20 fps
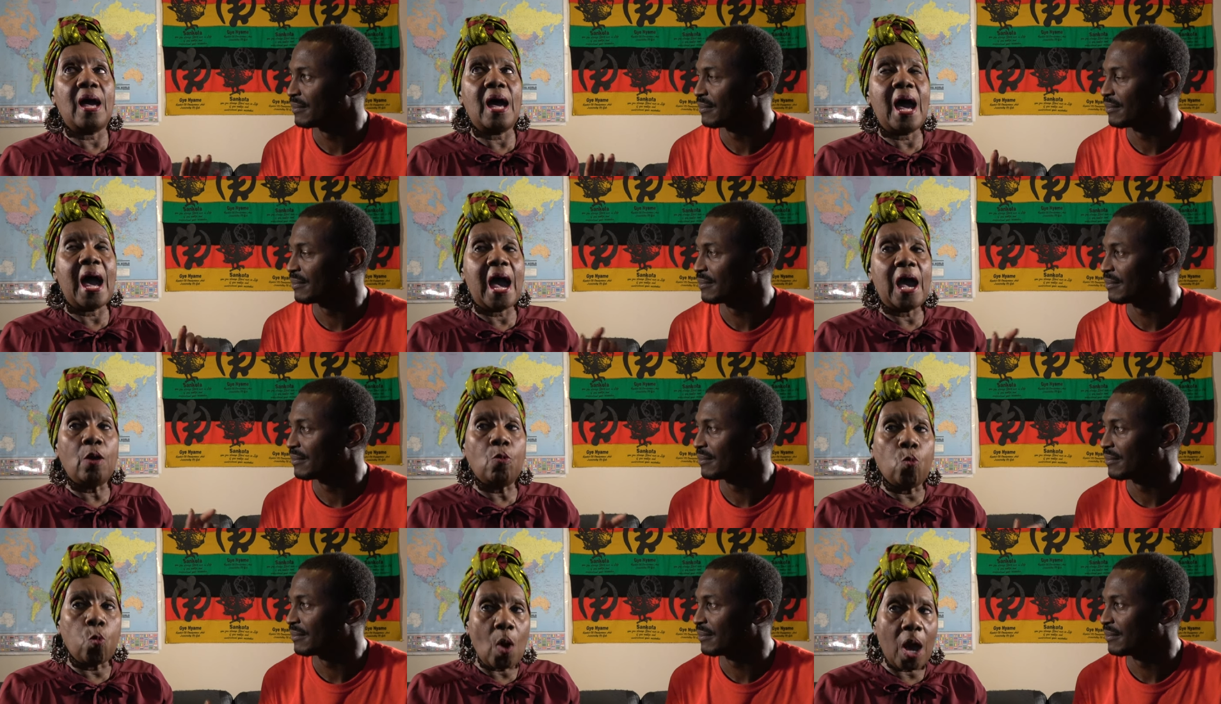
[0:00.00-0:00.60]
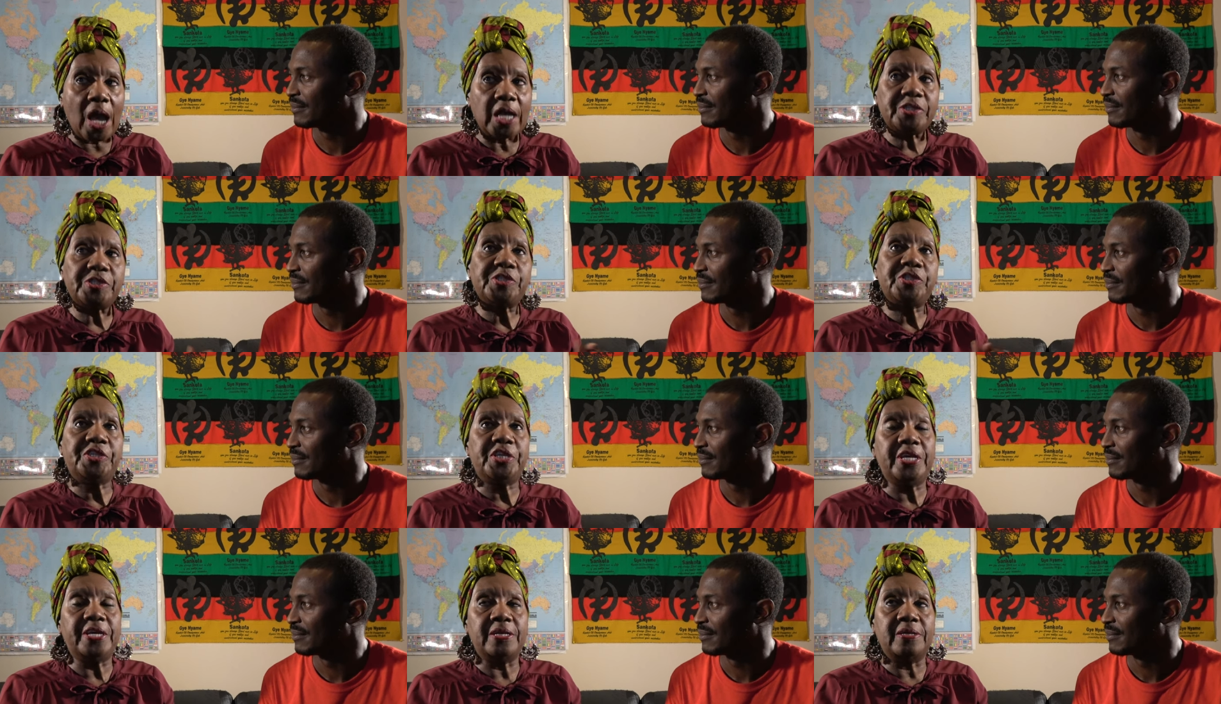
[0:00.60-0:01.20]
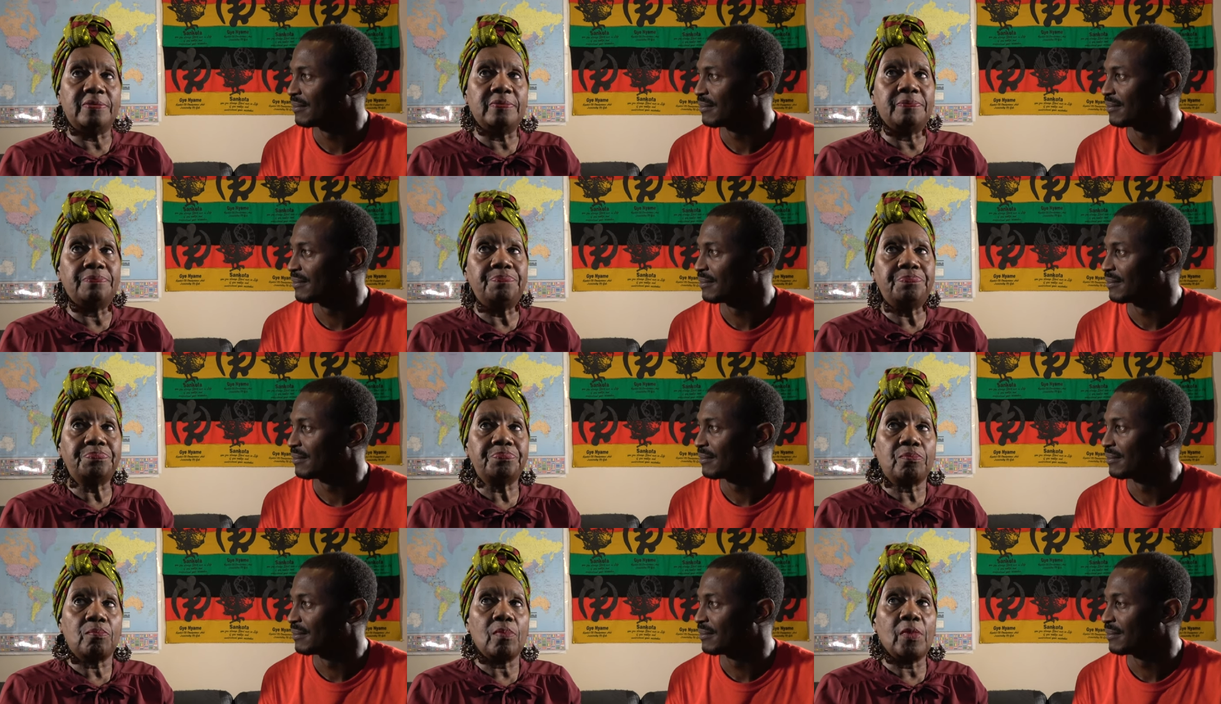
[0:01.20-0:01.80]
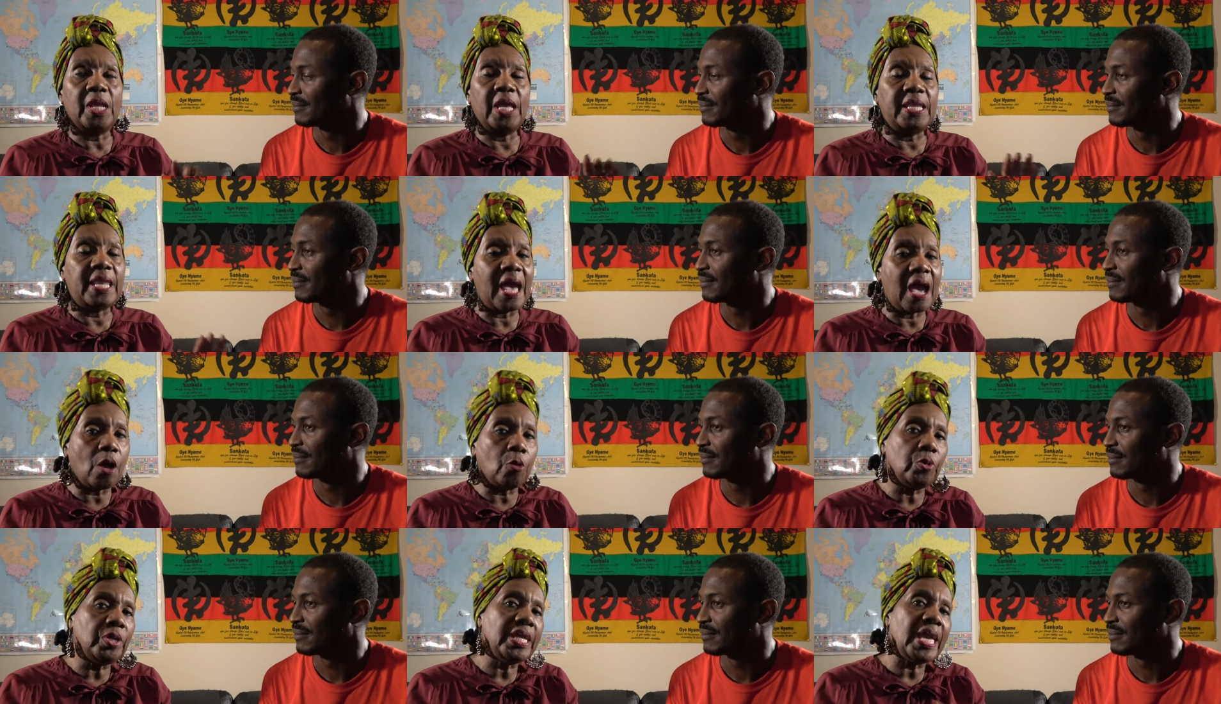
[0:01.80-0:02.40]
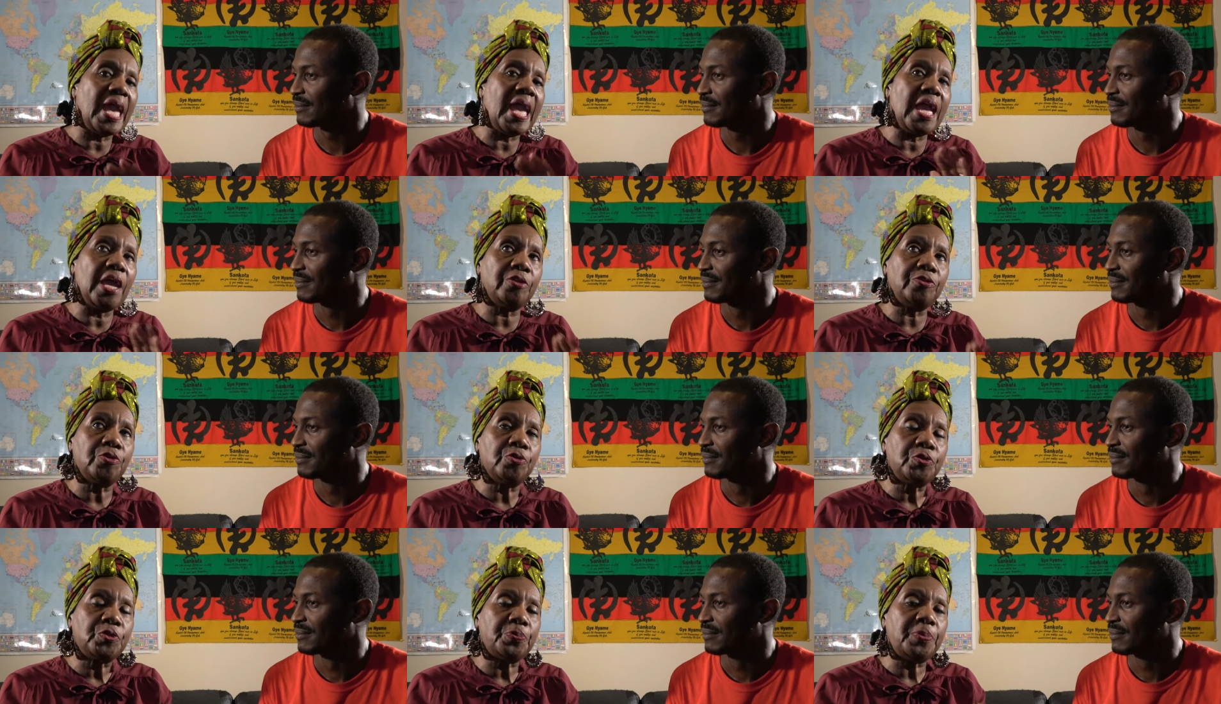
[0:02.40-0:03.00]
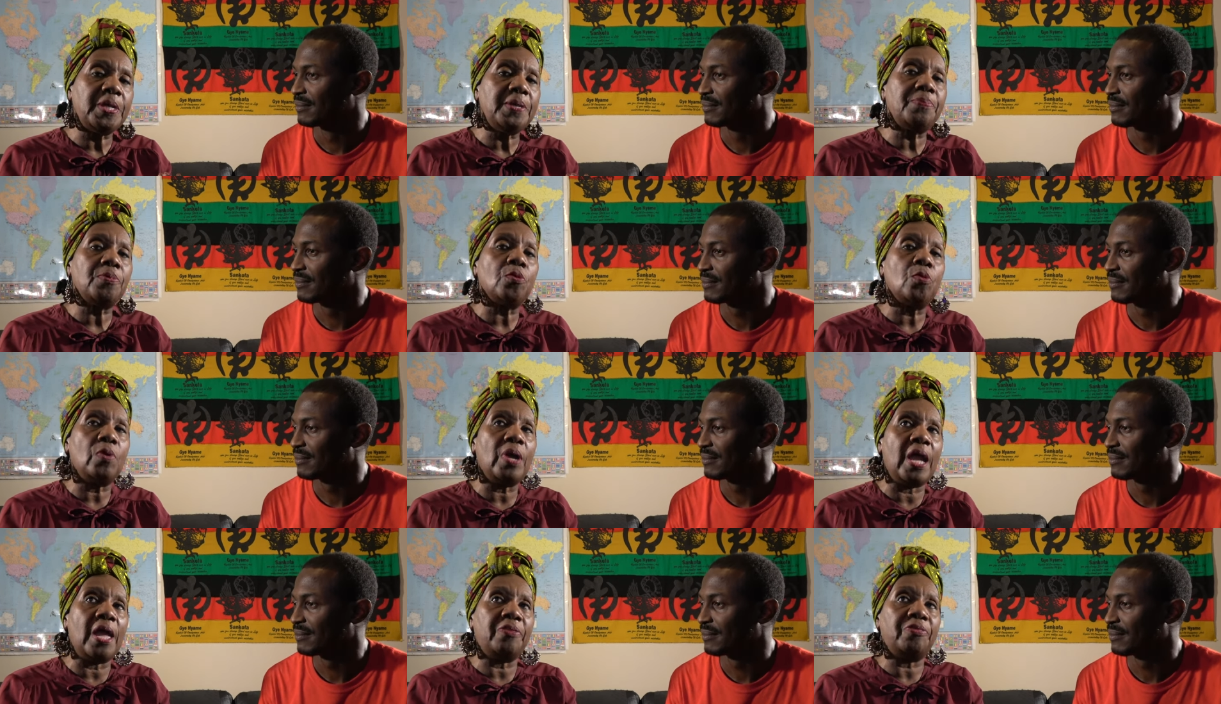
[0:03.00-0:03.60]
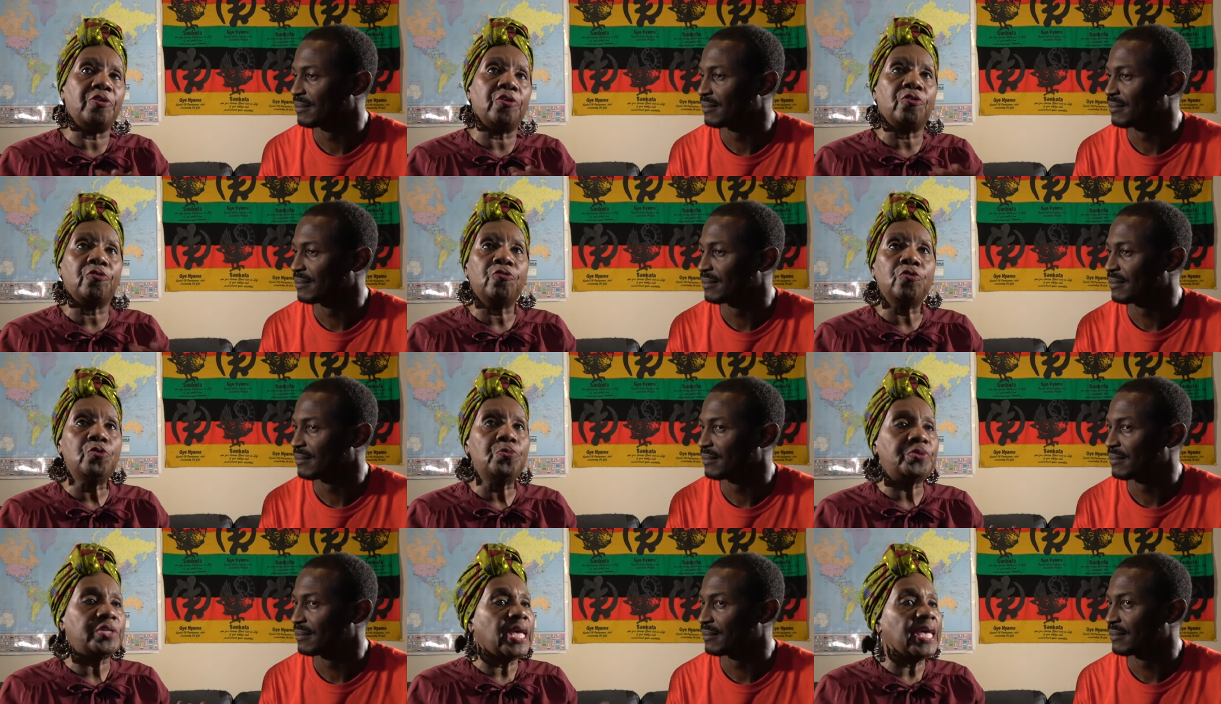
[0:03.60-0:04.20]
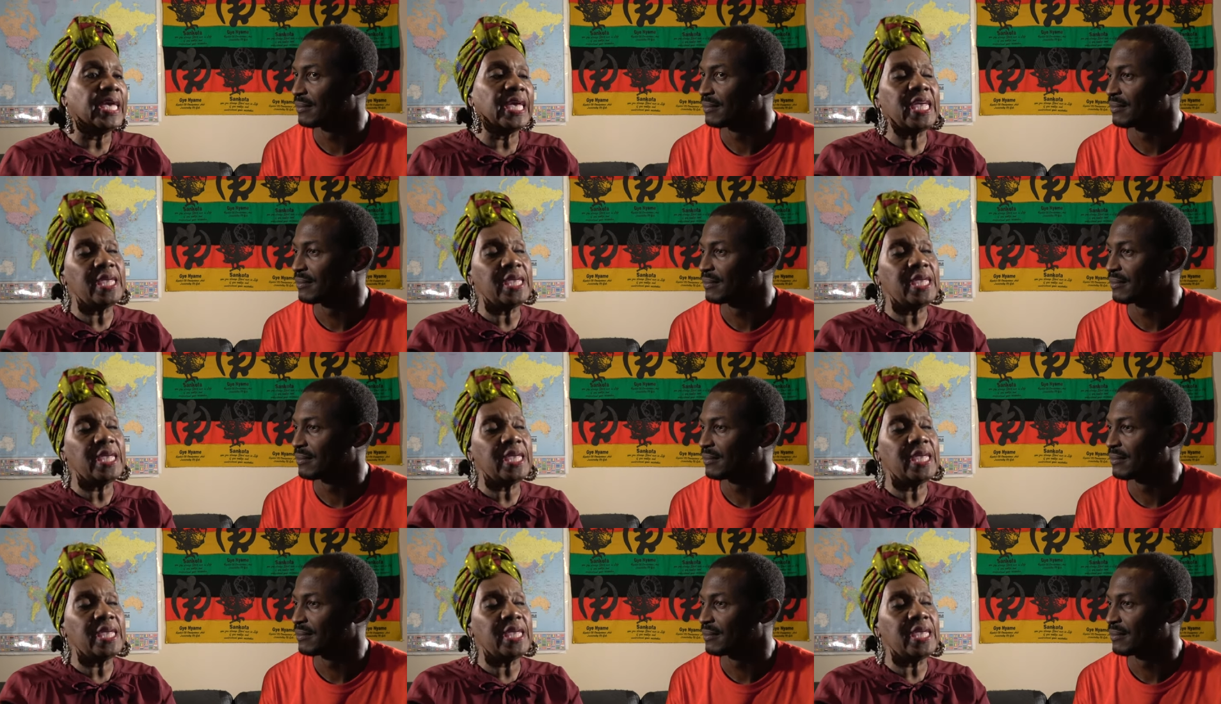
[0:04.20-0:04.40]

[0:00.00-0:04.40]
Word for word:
Speaker 1: I watched him and how he handles people and the groups.